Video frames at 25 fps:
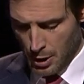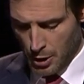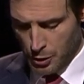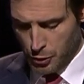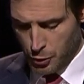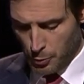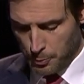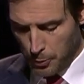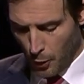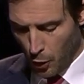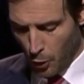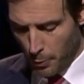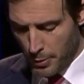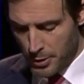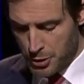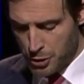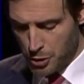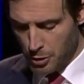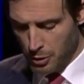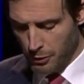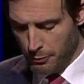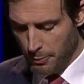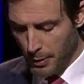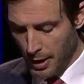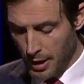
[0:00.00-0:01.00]
The
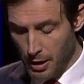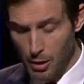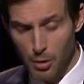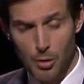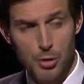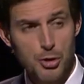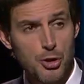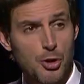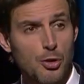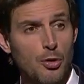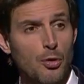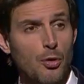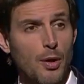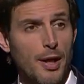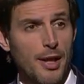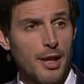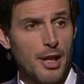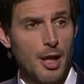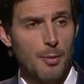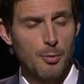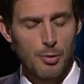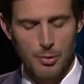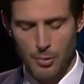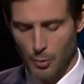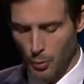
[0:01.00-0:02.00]
prohibition of biological and
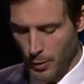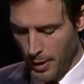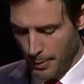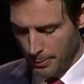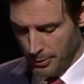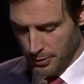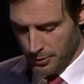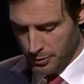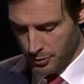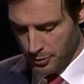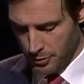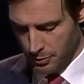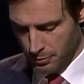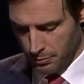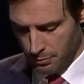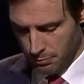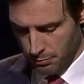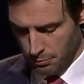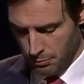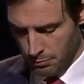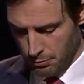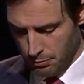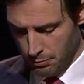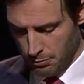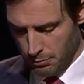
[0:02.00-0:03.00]
chemical weapons.
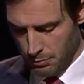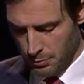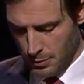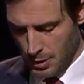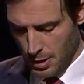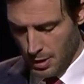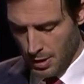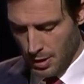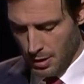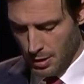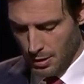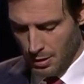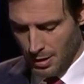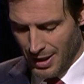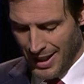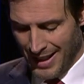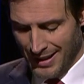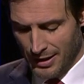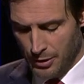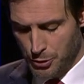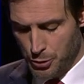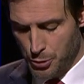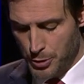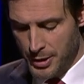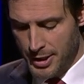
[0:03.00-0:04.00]

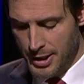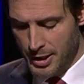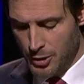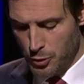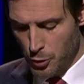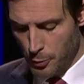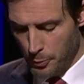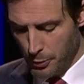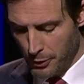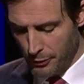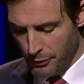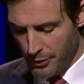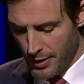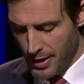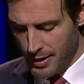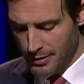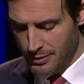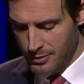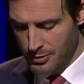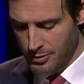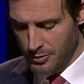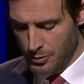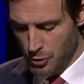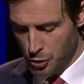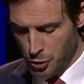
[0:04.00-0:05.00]
And a treaty to
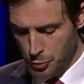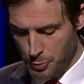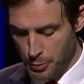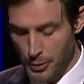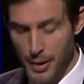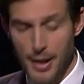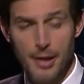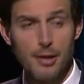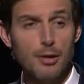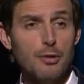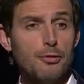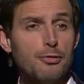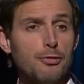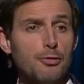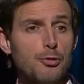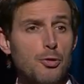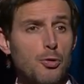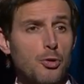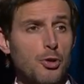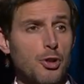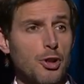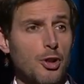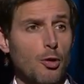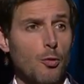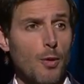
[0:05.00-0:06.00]
prevent the spread of
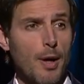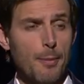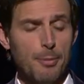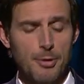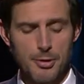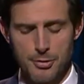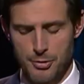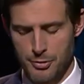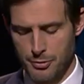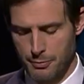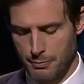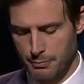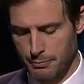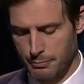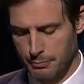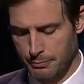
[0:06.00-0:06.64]
nuclear weapons.